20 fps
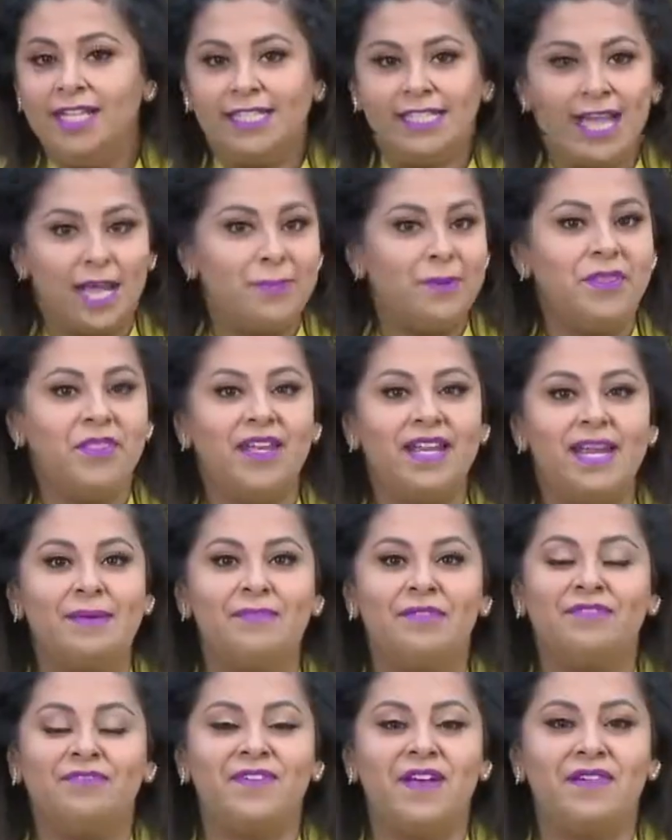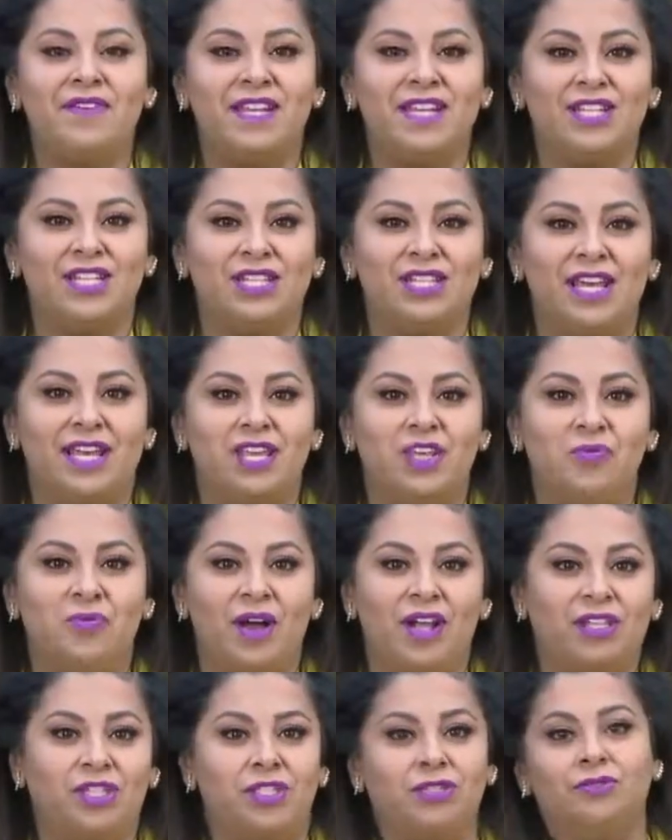type in the name of the foundation that you
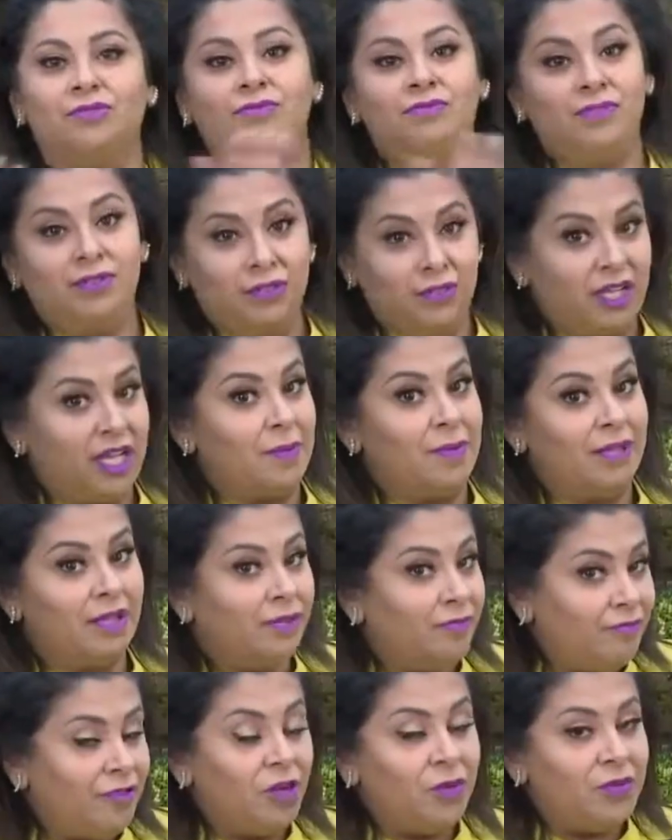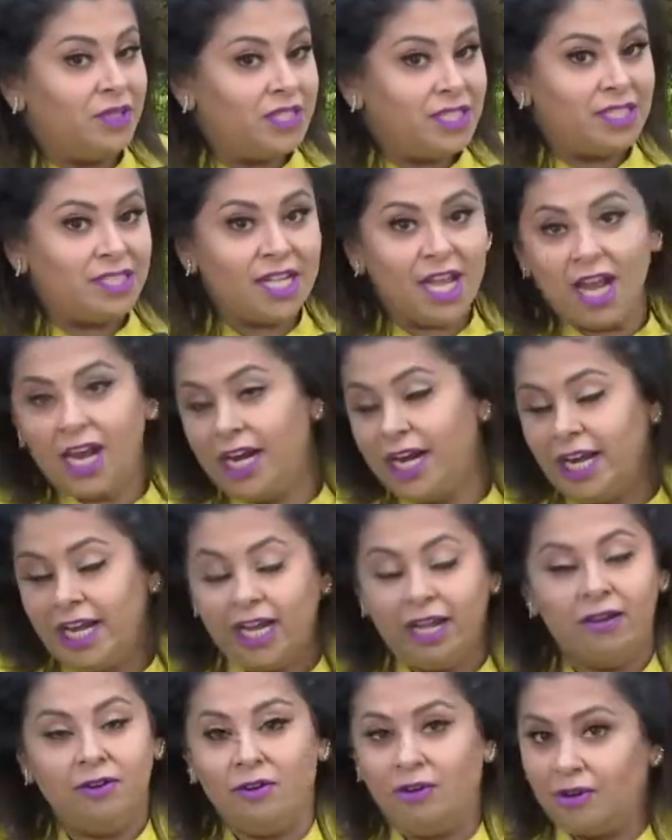want to, Leukemia Lymphoma
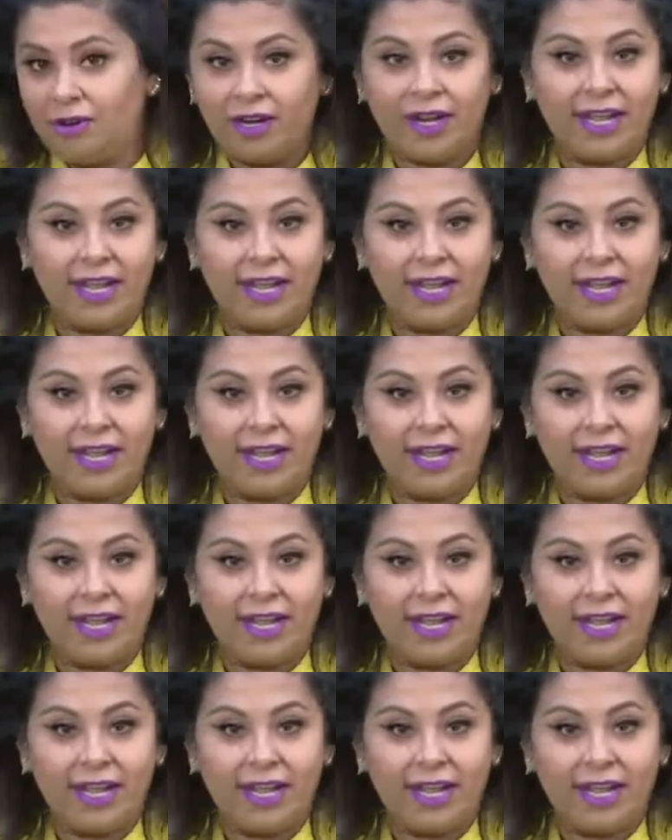Society, or